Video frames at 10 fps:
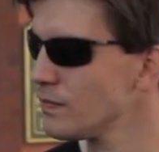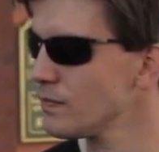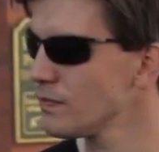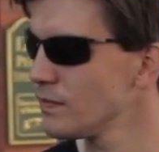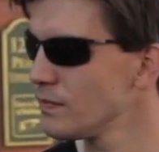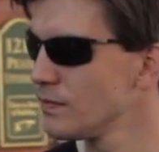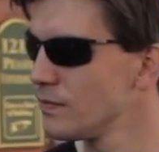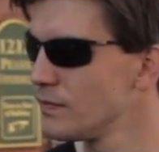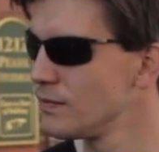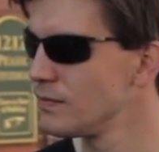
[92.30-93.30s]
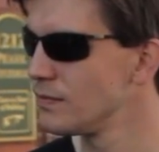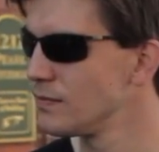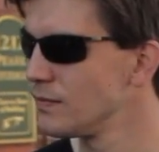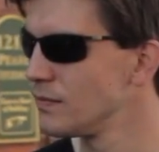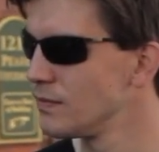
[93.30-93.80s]

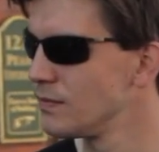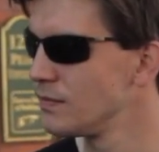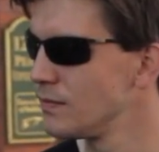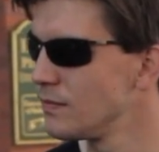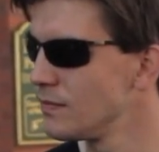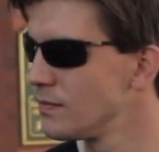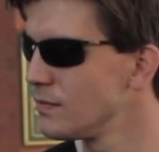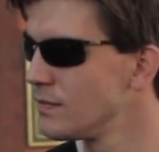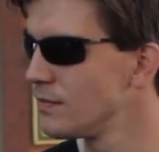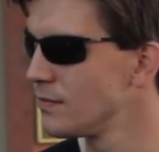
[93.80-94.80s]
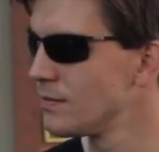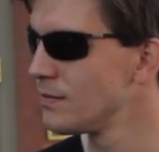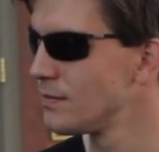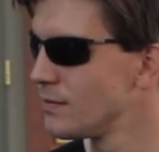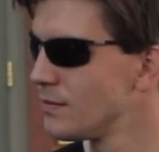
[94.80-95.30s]

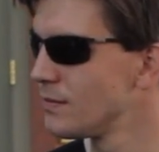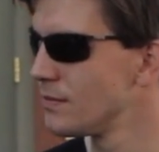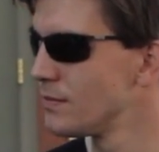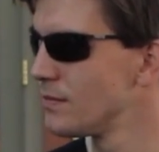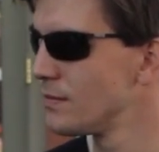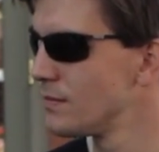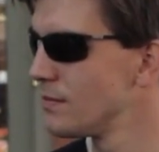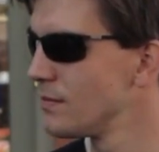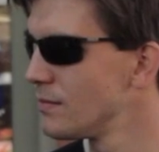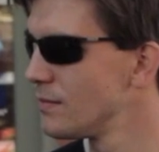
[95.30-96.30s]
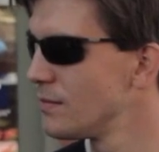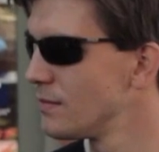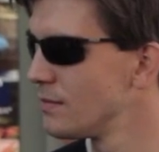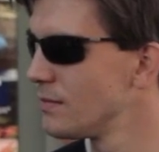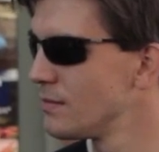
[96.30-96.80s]

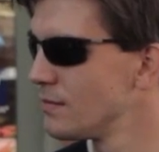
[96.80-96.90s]
This person isn't speaking.